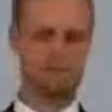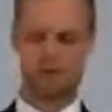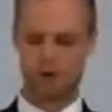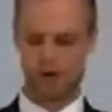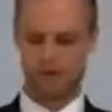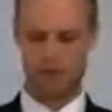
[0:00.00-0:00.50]

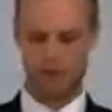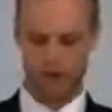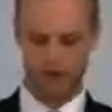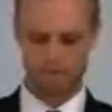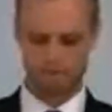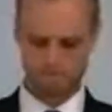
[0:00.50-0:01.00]
more and
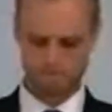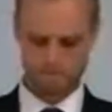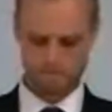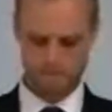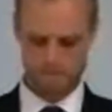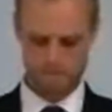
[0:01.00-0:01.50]
more
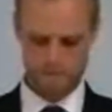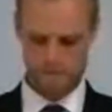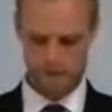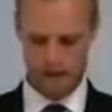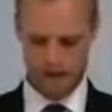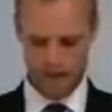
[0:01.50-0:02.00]

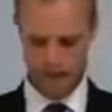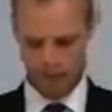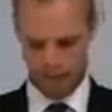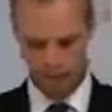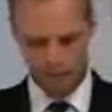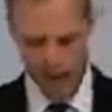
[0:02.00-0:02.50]

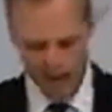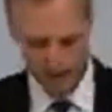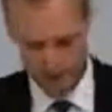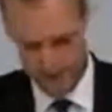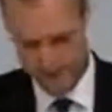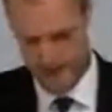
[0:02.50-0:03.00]
whatever
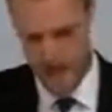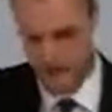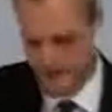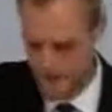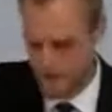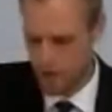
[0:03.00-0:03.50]
else this
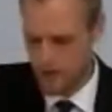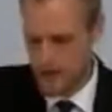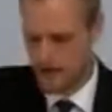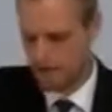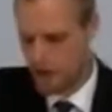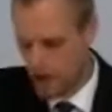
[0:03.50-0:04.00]
testimony
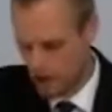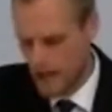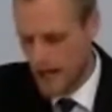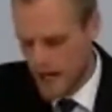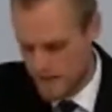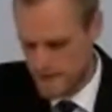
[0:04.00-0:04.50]
of long
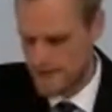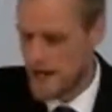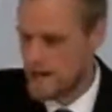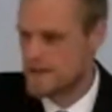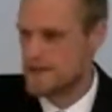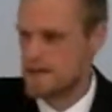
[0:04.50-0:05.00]
lives
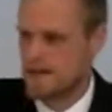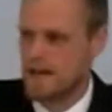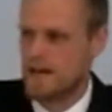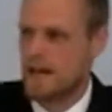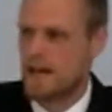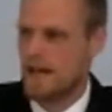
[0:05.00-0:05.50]
does is
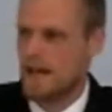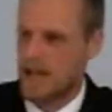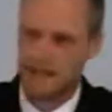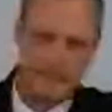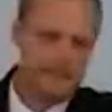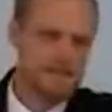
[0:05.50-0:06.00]
it
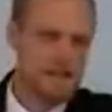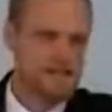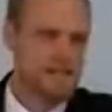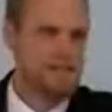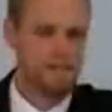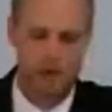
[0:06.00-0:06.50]
it gives us
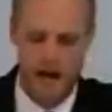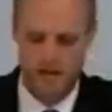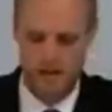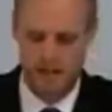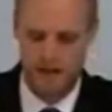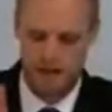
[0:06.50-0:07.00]
the
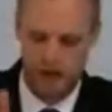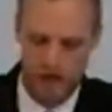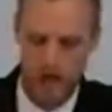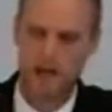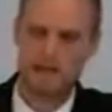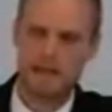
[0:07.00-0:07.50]
impression that the
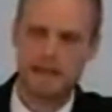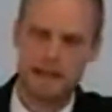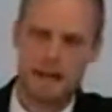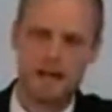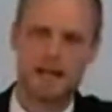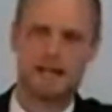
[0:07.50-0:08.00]
godly
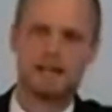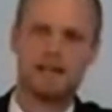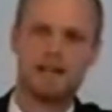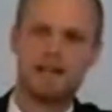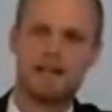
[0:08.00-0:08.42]
line